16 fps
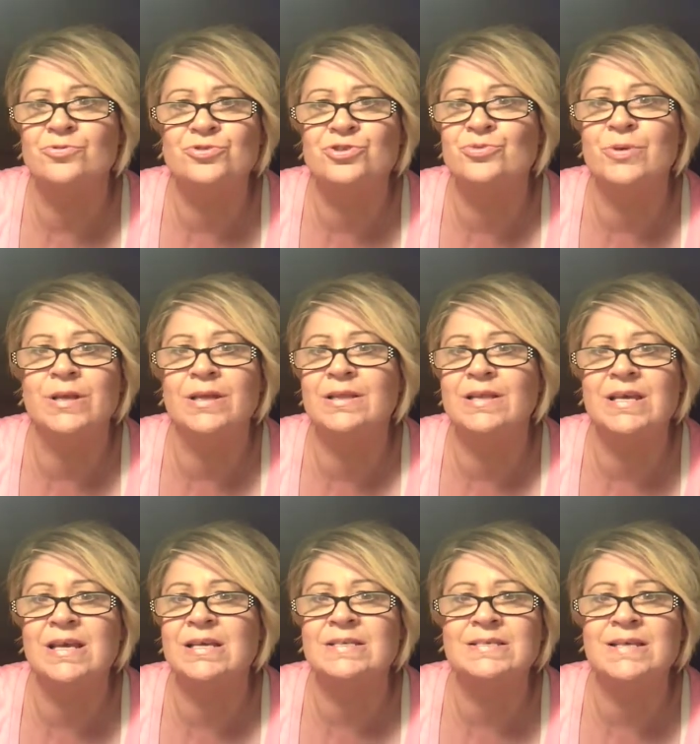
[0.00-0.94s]
doing the
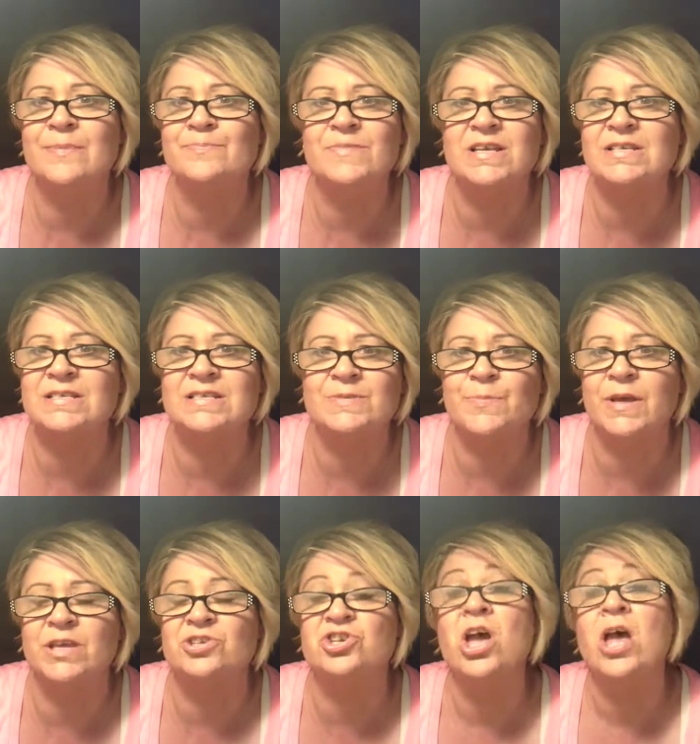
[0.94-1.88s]
acceptance
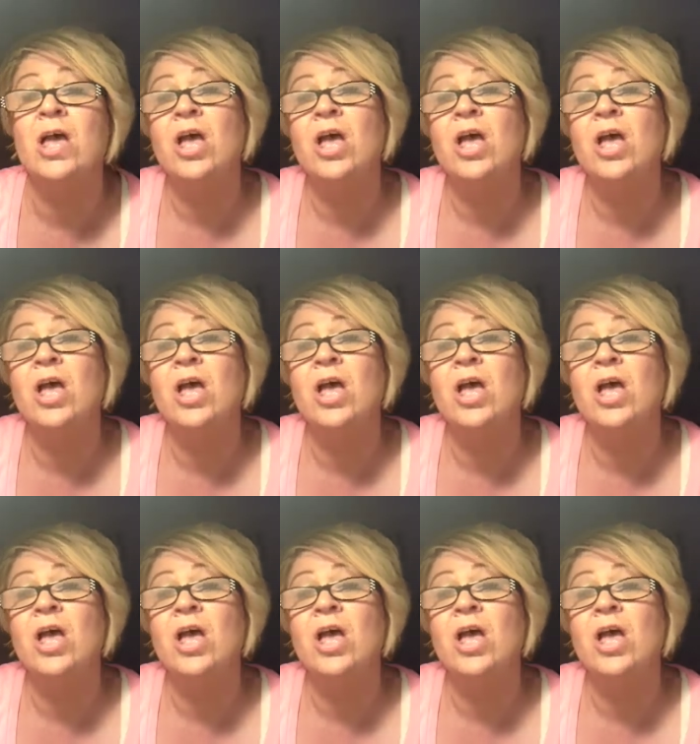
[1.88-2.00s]
speech?